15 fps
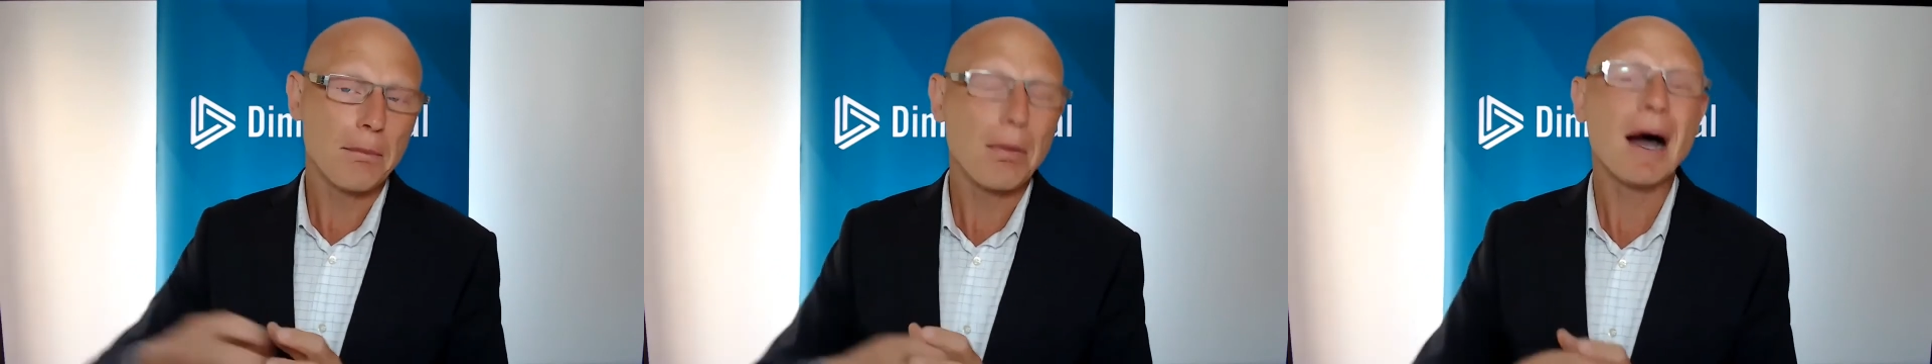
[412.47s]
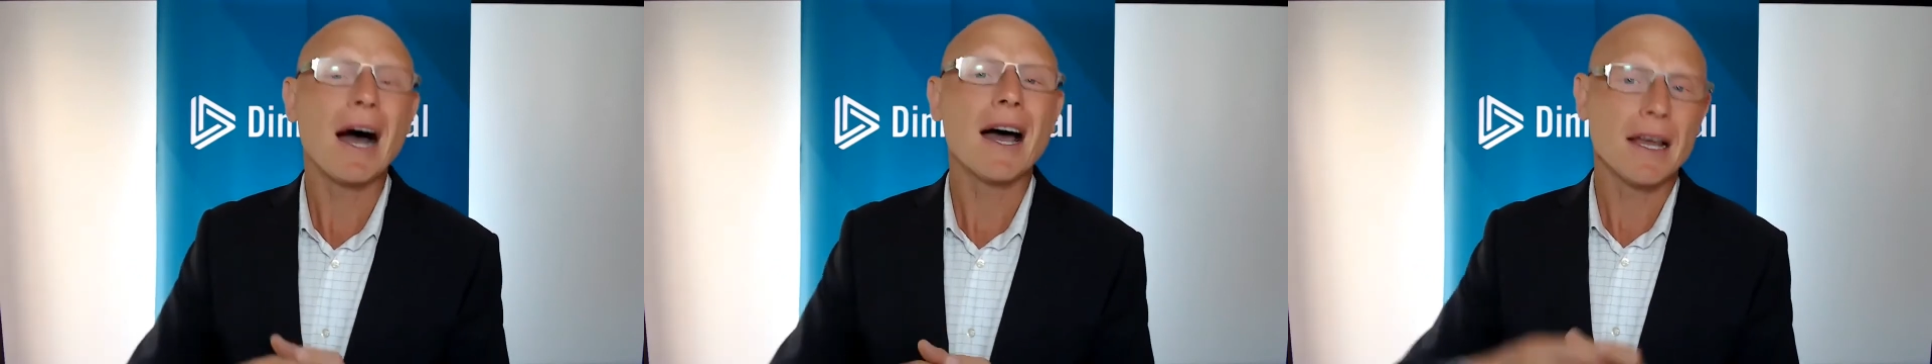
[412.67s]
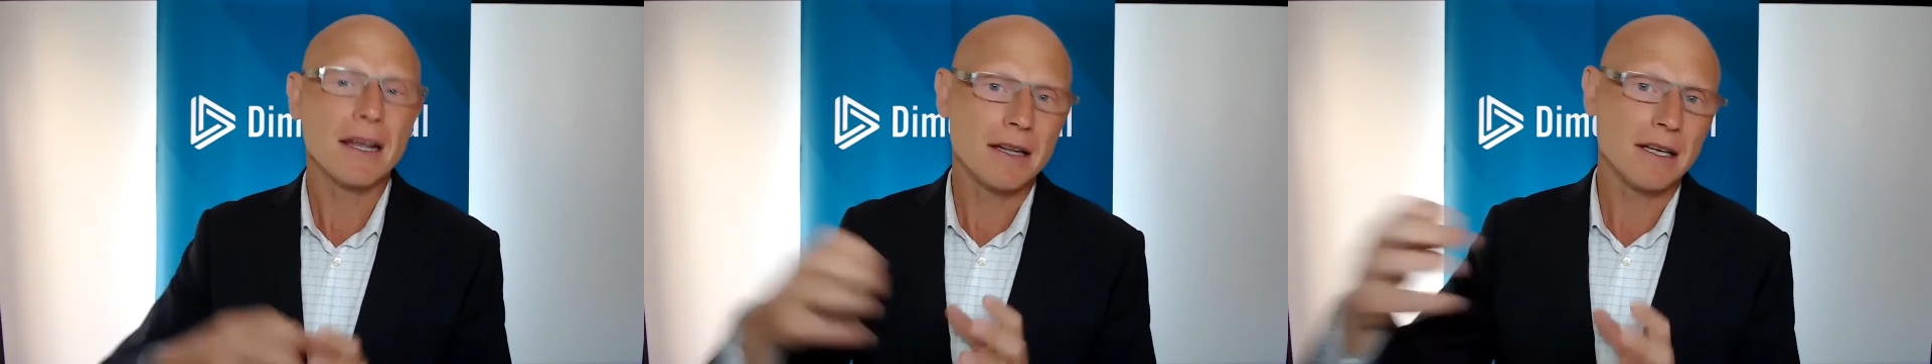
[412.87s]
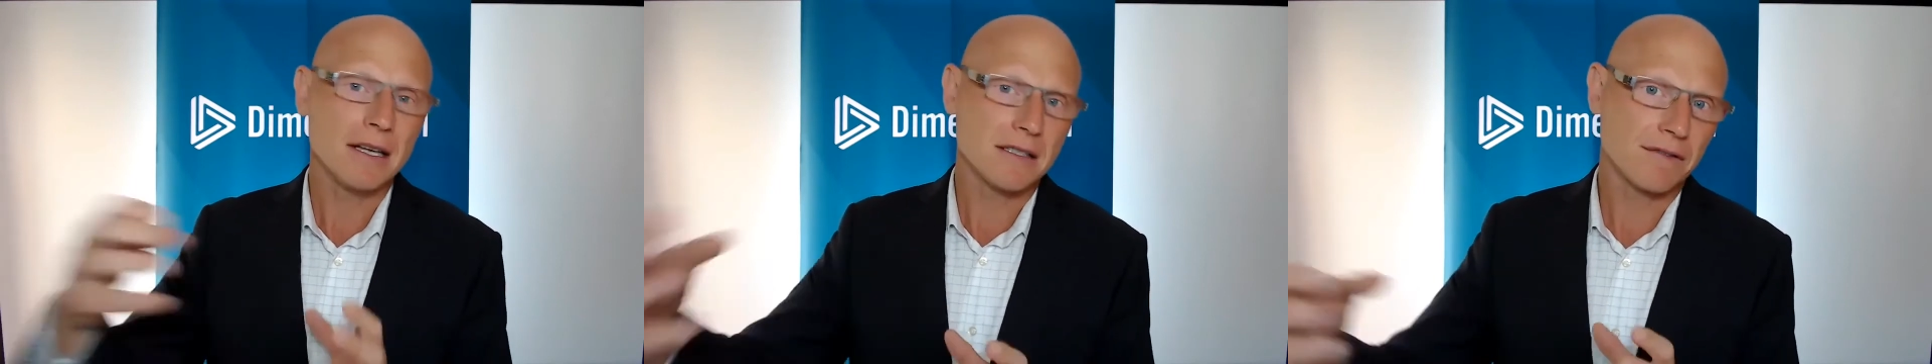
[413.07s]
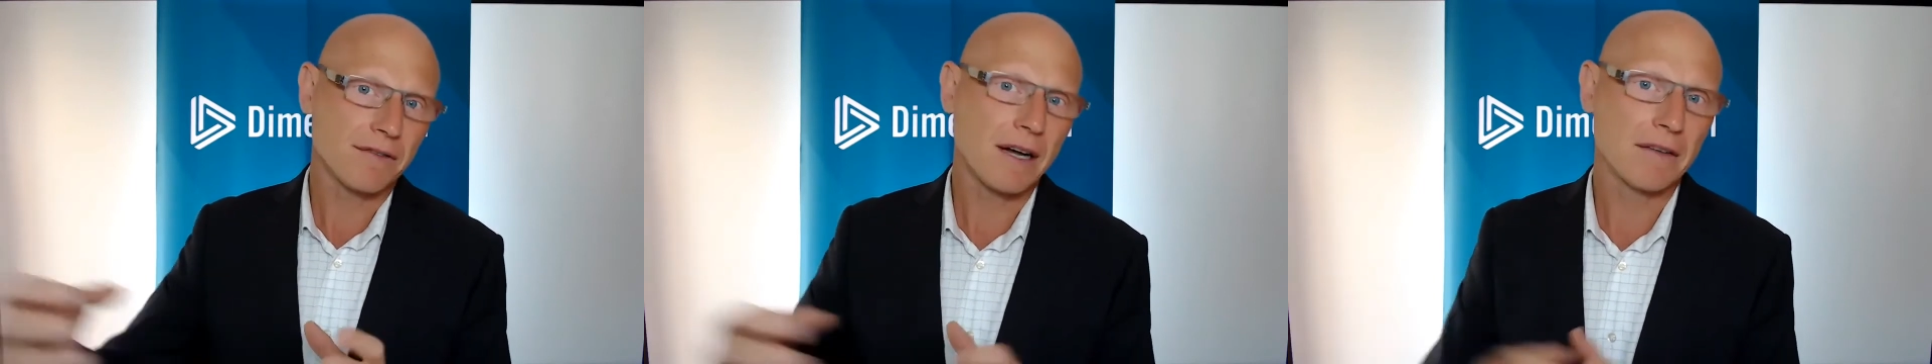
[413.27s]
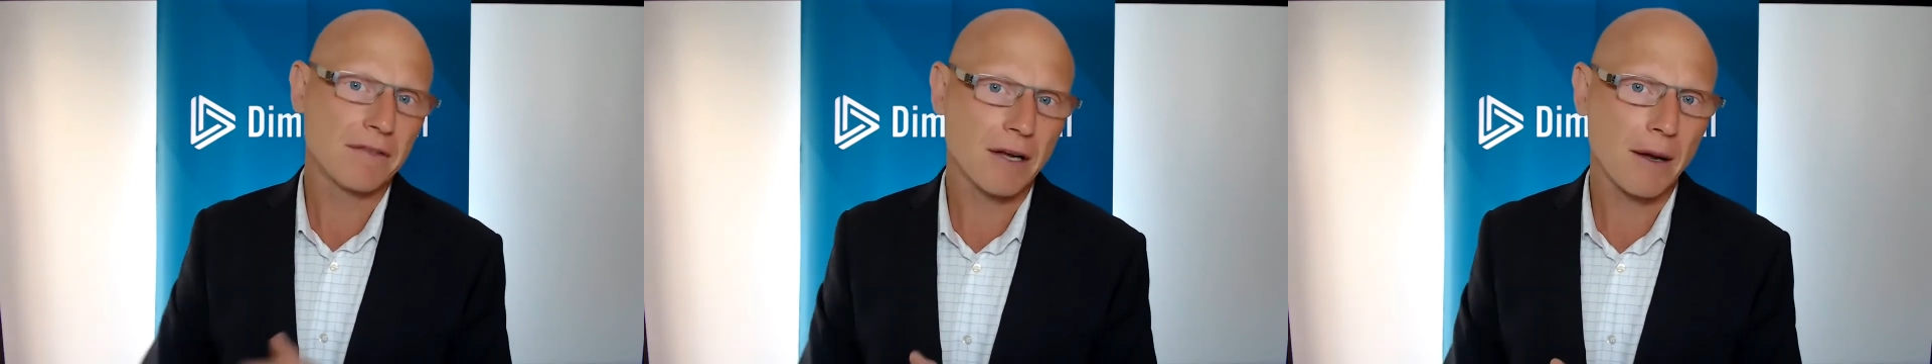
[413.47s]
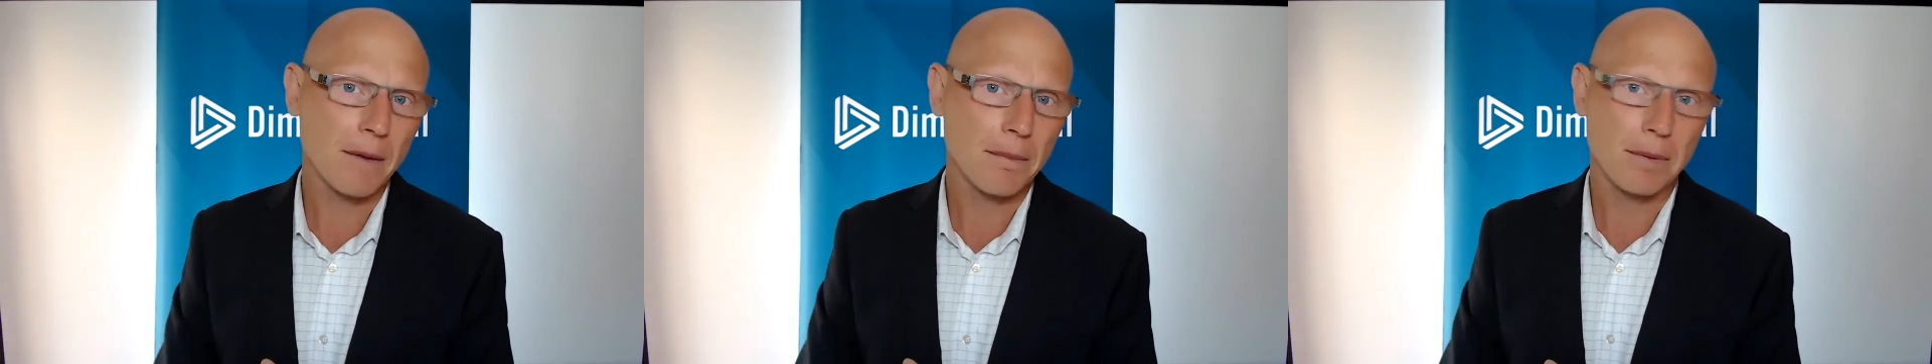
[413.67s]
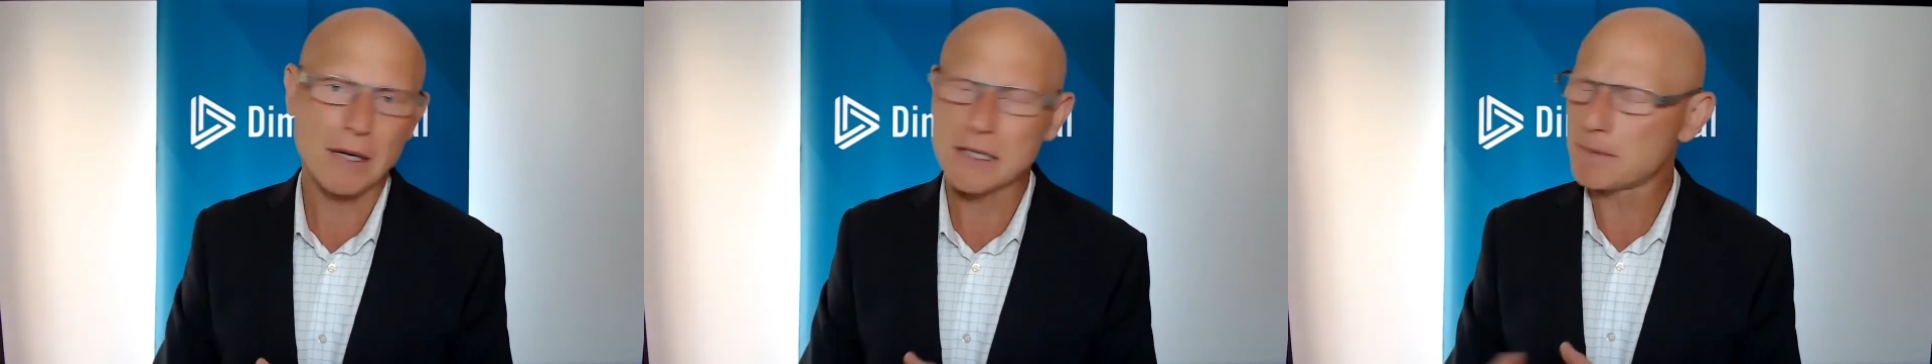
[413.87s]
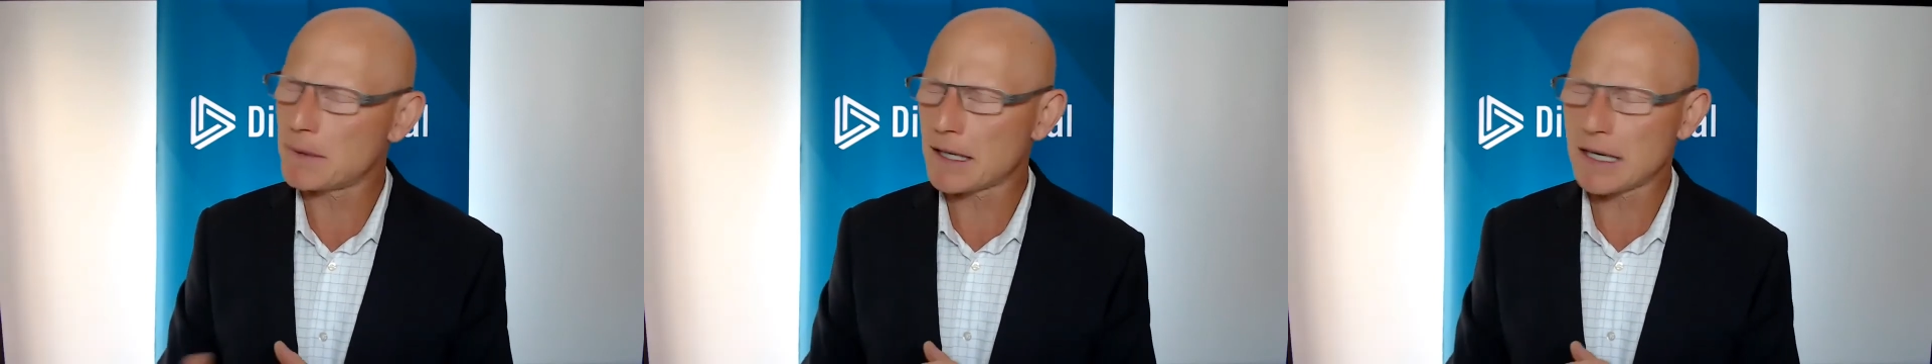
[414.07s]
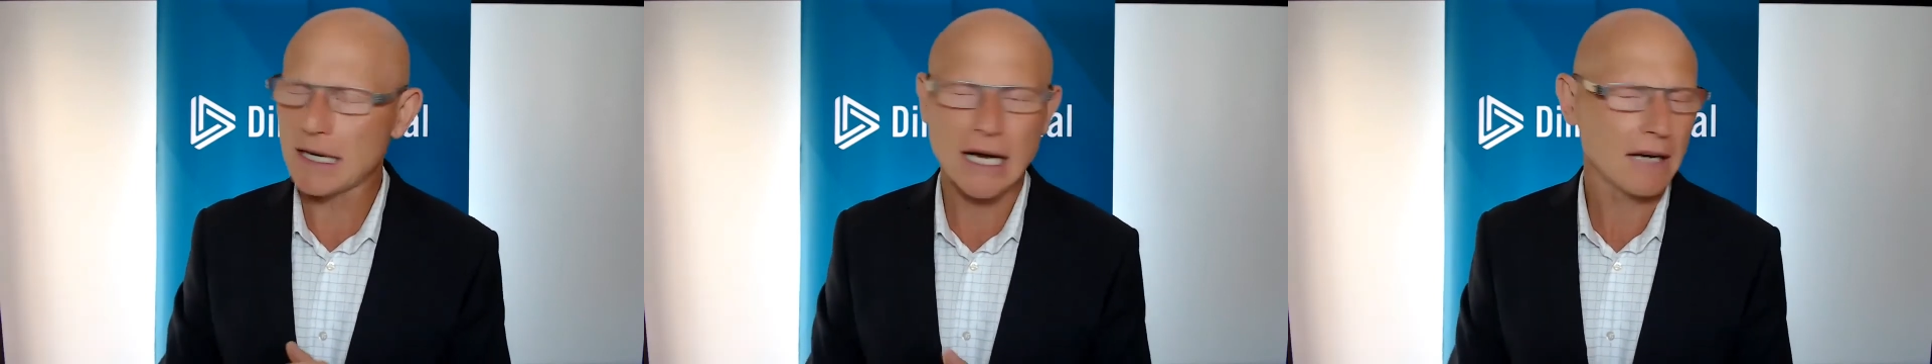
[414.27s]
by these five companies,
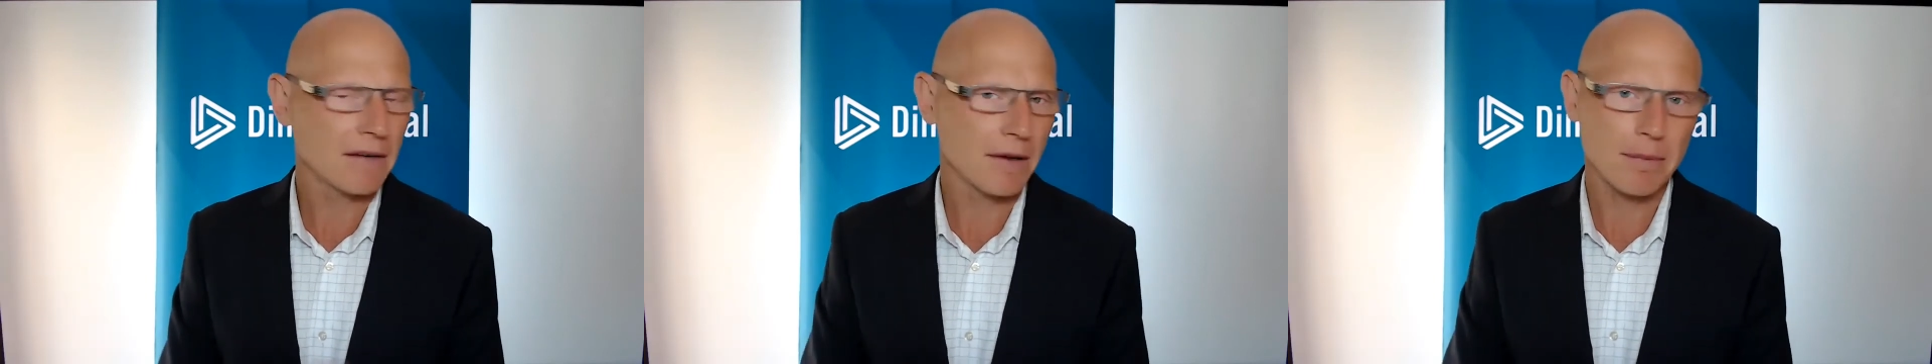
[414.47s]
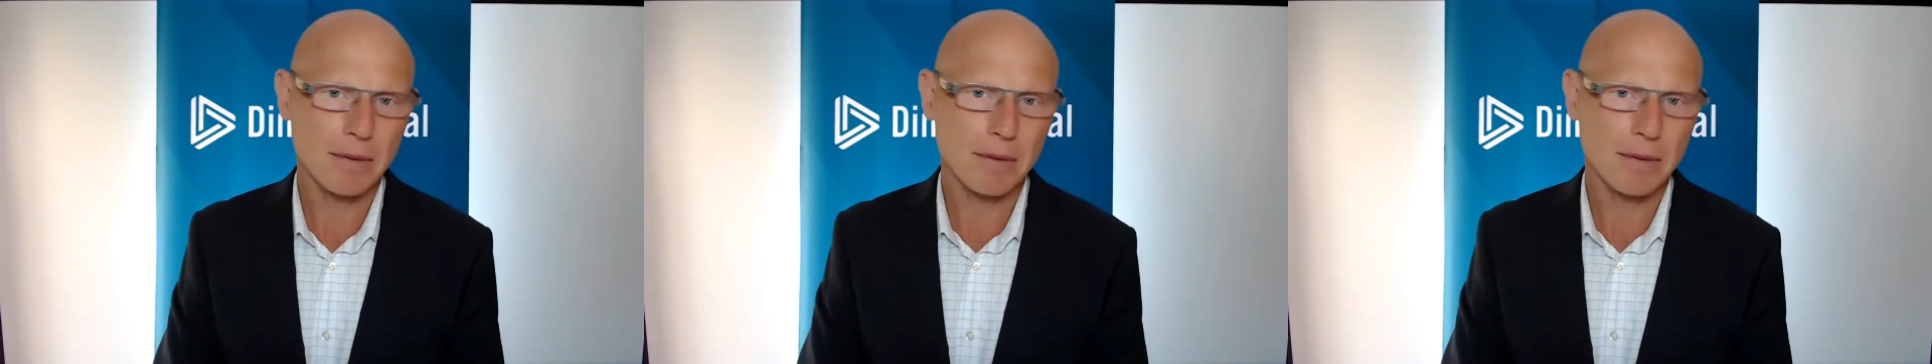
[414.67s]
but not every